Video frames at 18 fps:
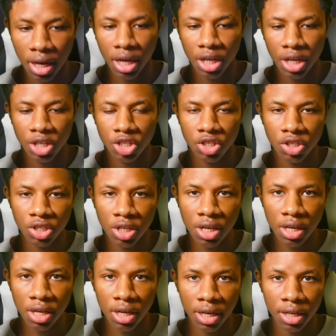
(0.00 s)

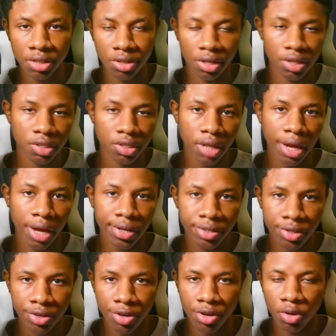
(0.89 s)
she is an assassin
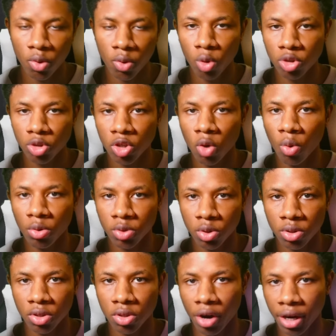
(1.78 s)
unit who is going to
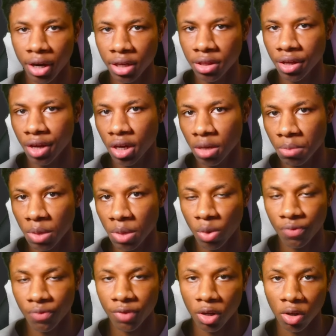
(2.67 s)
target the enemy
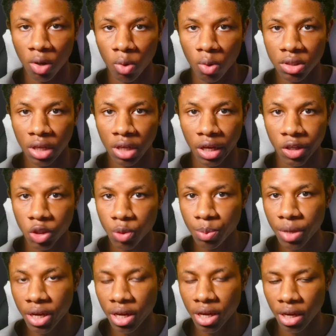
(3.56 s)
with the lowest
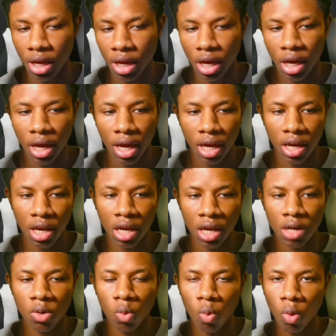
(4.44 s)
HP. And
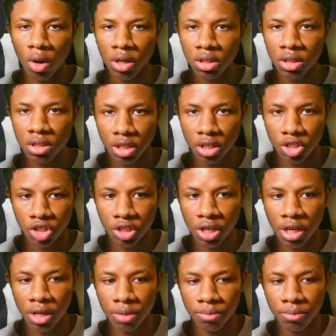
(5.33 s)
once
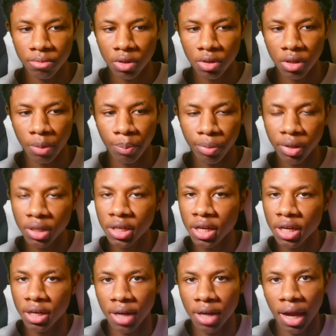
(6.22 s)
she completely
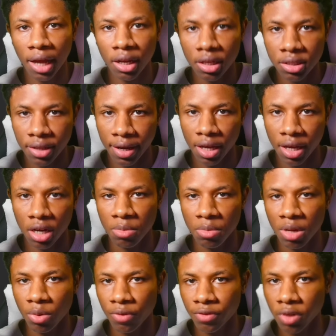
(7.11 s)
annihilates that enemy
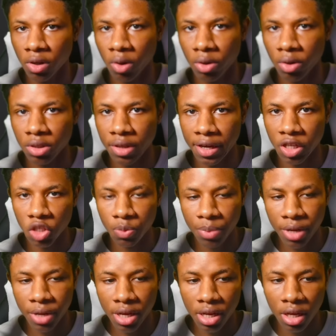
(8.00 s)
with the lowest
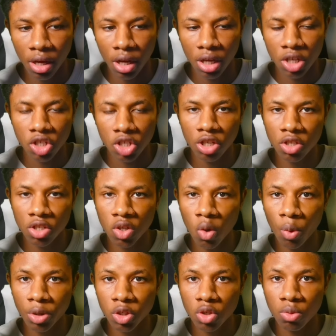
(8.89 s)
HP, she's
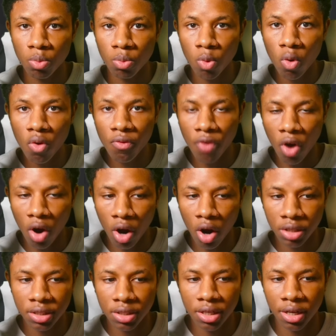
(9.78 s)
going to move on
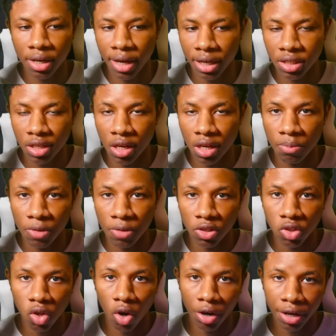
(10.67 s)
to the next enemy
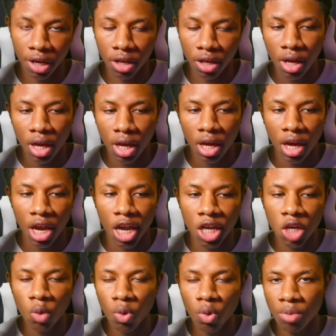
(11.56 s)
target. And
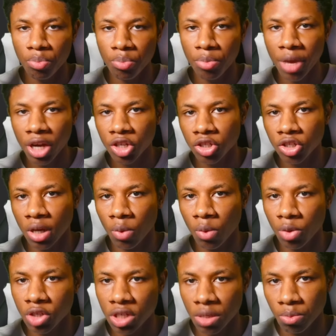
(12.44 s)
you want to make sure that when
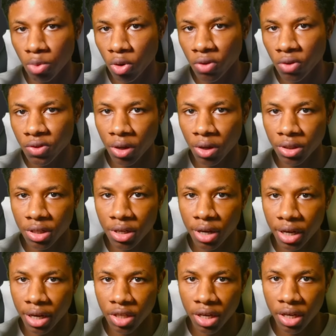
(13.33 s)
she moves on to the
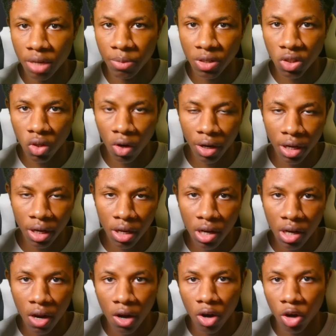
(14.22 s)
next enemy target,
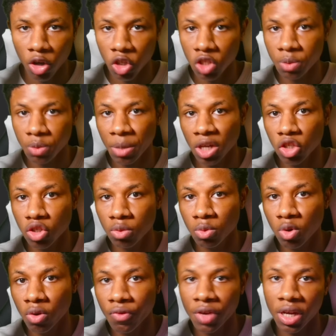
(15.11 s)
her special
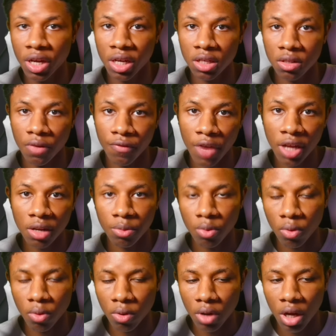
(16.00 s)
move is
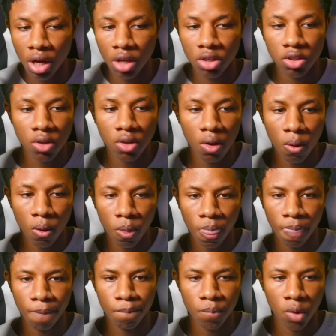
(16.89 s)
available. So
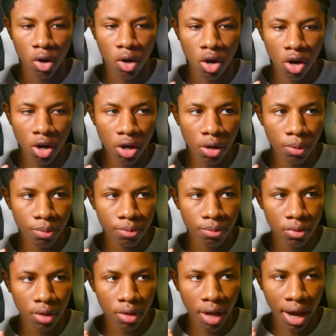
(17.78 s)
her
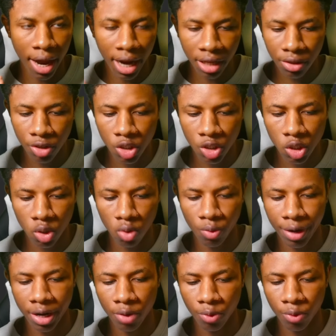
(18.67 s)
active skill
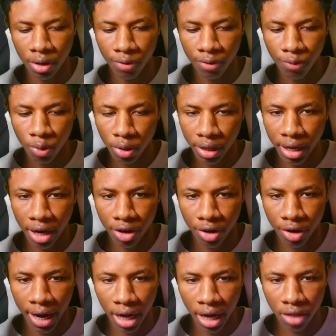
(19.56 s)
right here, if we look at her
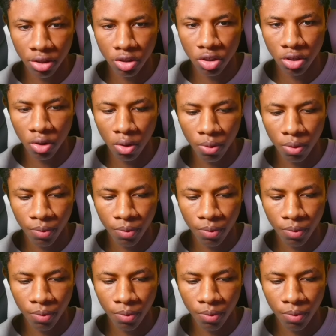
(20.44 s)
active skill,